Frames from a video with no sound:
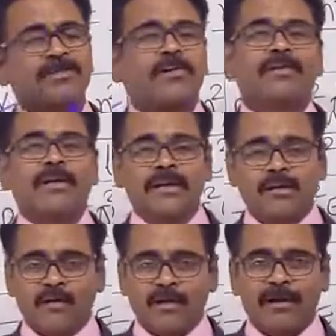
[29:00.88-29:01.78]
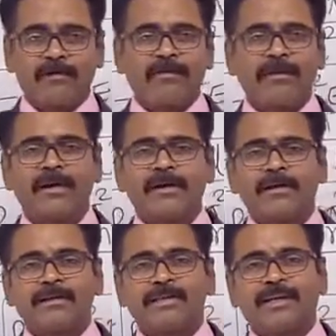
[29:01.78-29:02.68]
of critical load of
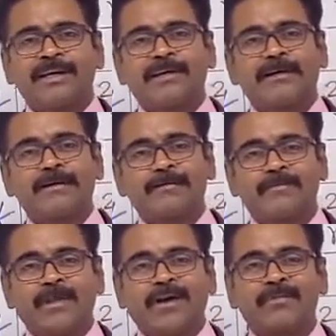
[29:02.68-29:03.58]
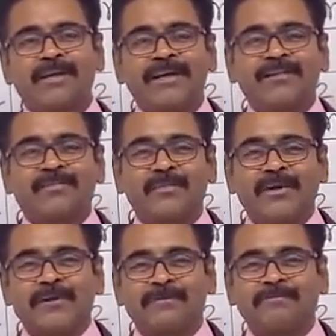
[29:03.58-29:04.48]
second column? How many times,
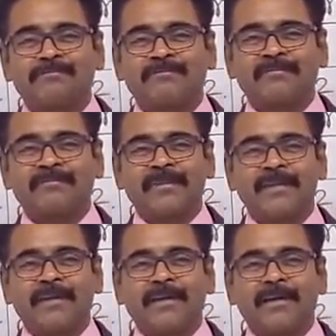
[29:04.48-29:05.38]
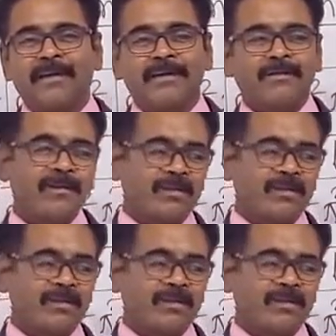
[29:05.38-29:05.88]
man? This